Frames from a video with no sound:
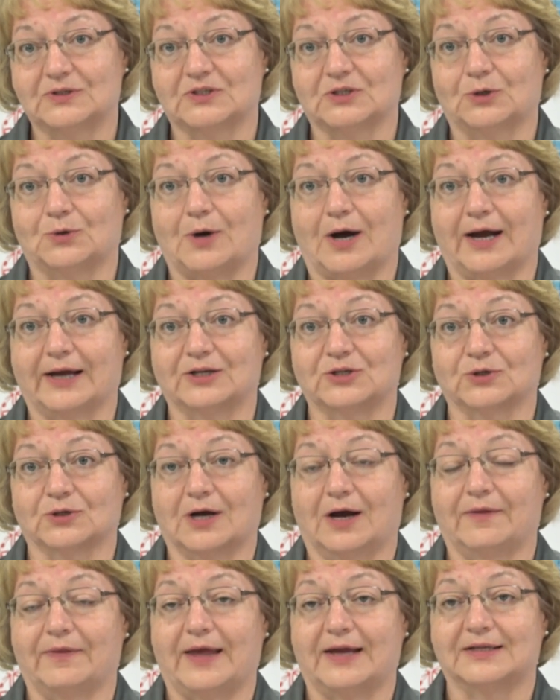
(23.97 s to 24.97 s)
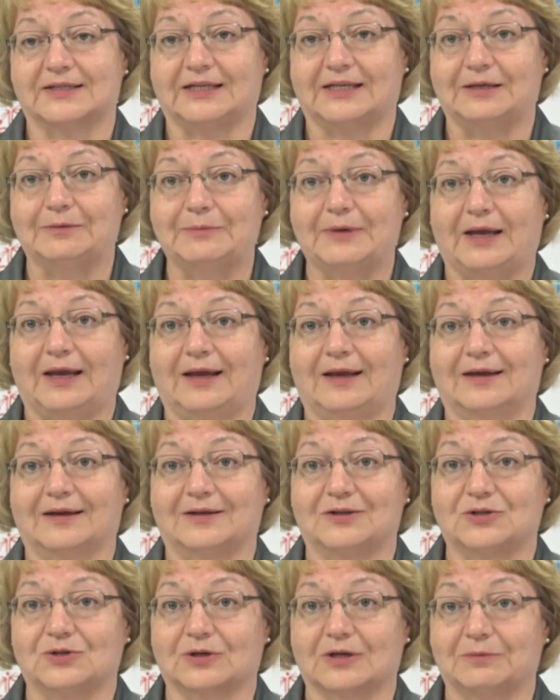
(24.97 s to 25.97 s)
so I took on that team
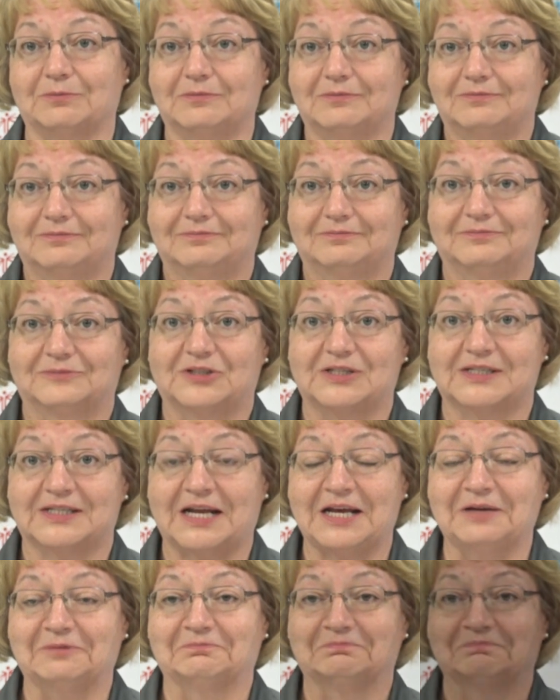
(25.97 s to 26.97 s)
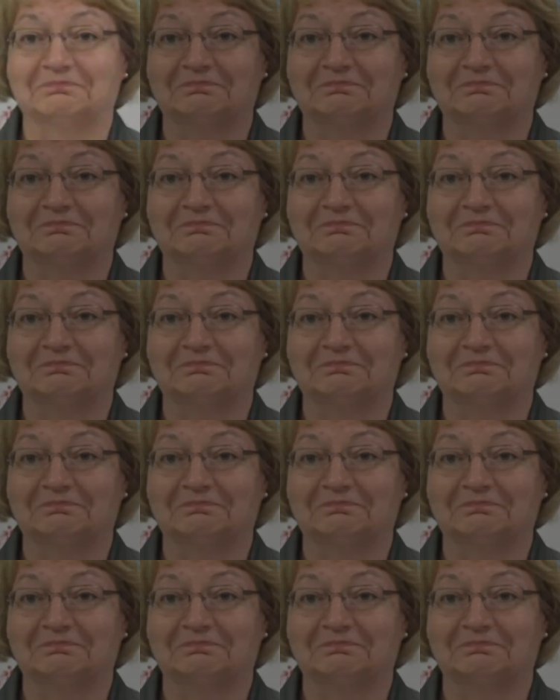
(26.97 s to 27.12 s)
and took them to state.